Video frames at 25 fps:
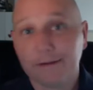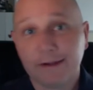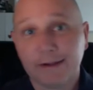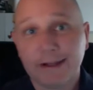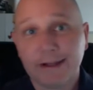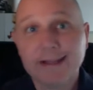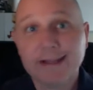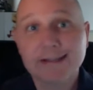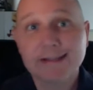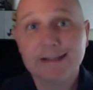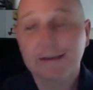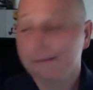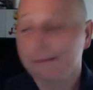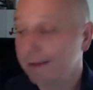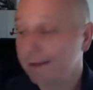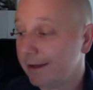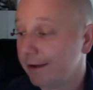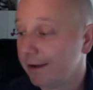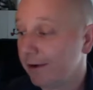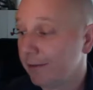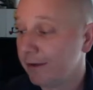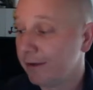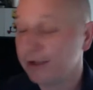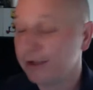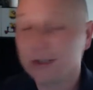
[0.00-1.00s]
easy
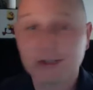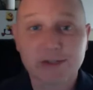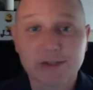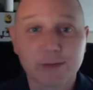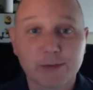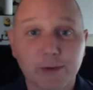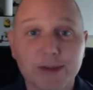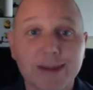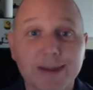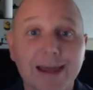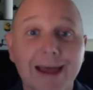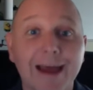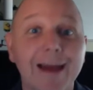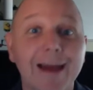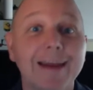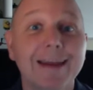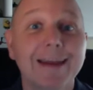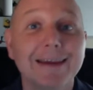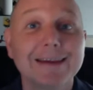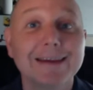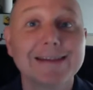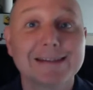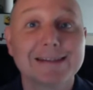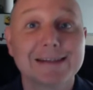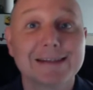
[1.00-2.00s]
video, which is what the heck
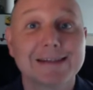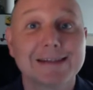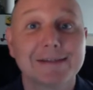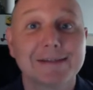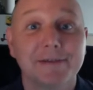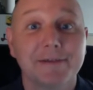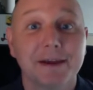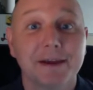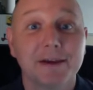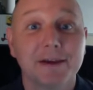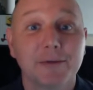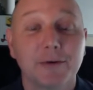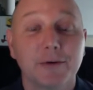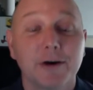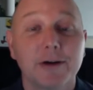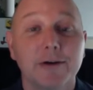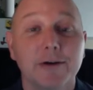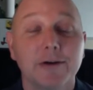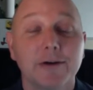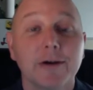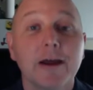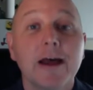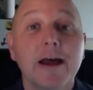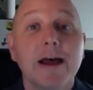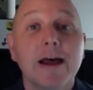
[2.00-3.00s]
is Disinfect
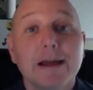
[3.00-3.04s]
Water?